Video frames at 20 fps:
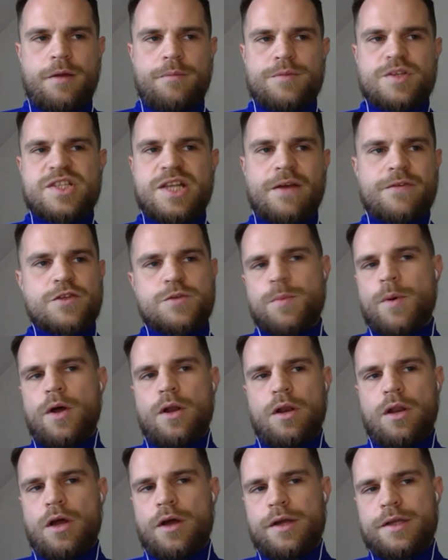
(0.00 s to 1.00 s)
staff
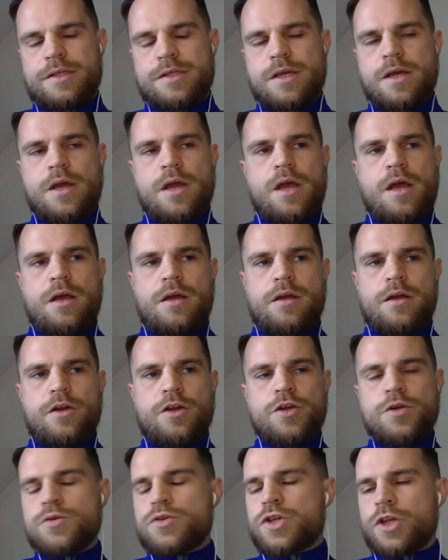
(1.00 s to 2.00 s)
spotlight,
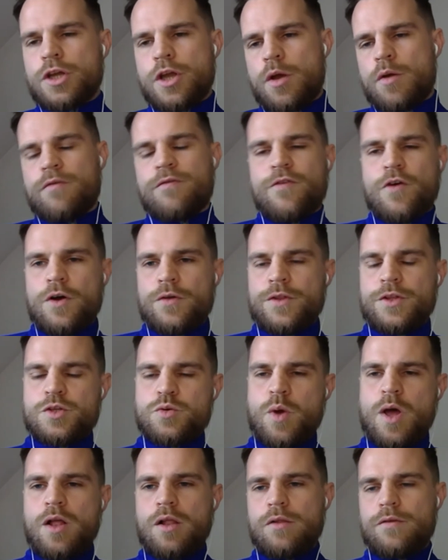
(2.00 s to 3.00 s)
who's going to go and find the
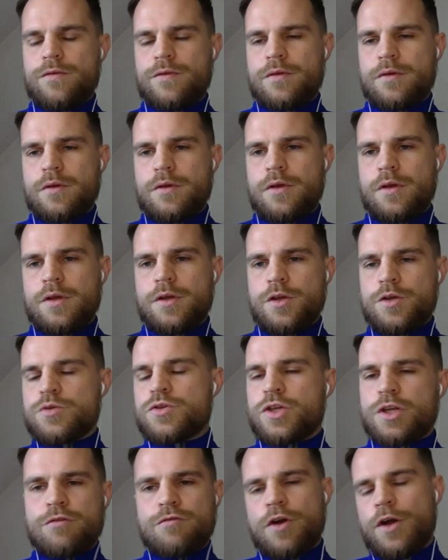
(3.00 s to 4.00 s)
12? Who's
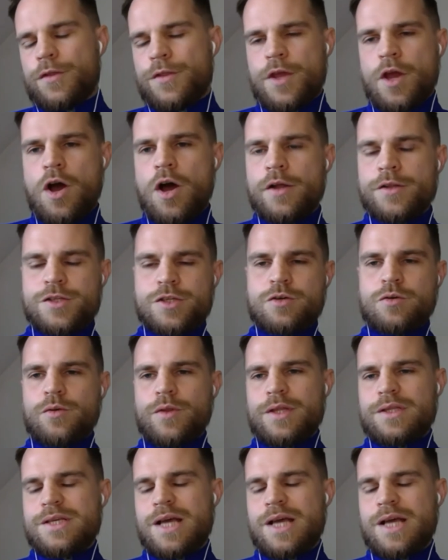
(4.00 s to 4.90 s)
going to write the article that